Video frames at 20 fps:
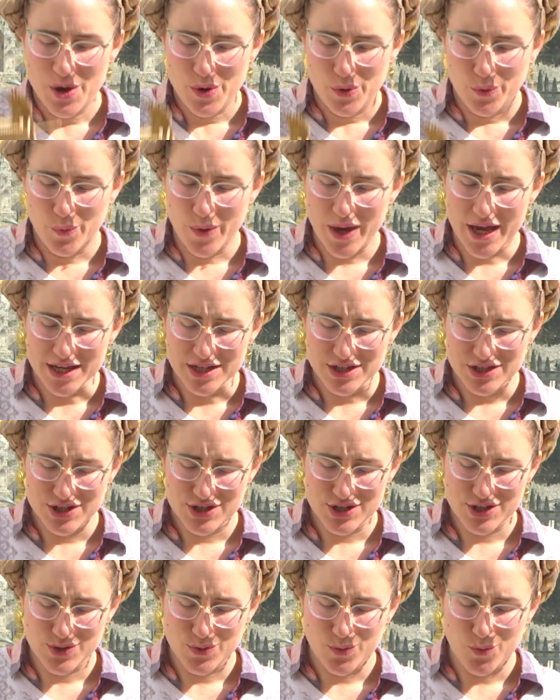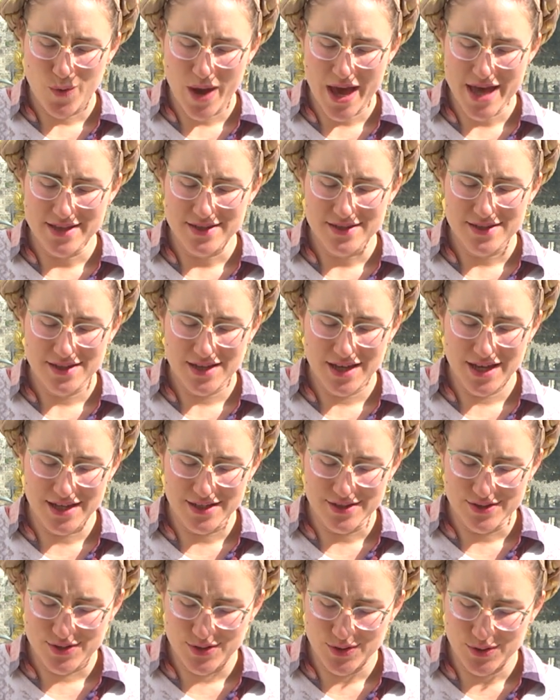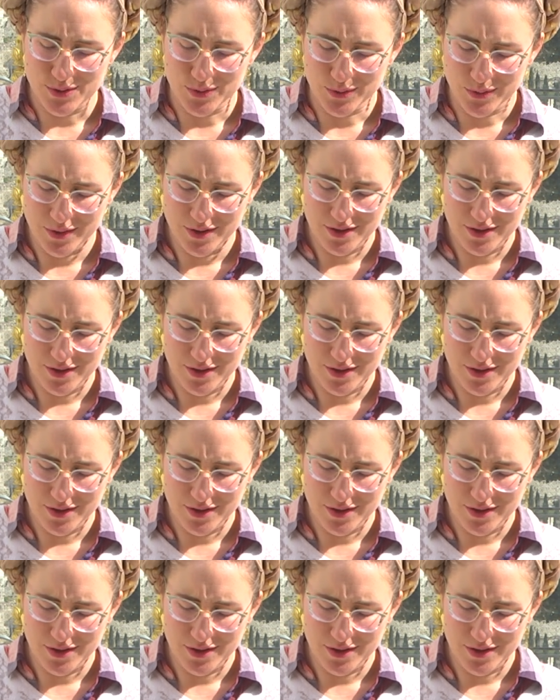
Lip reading: which went into